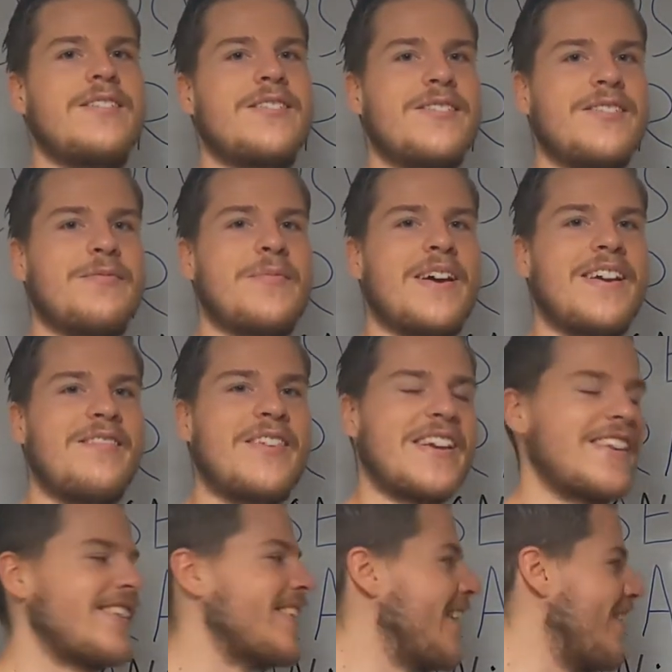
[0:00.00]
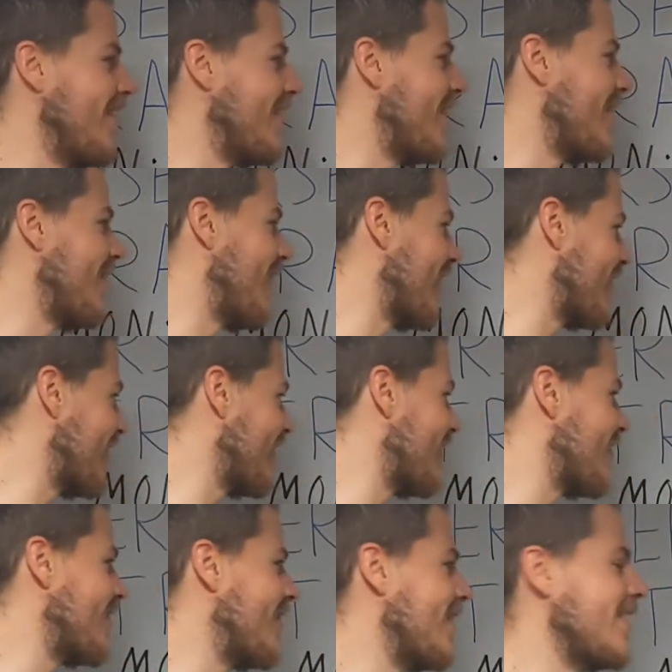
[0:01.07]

you better make it count, otherwise this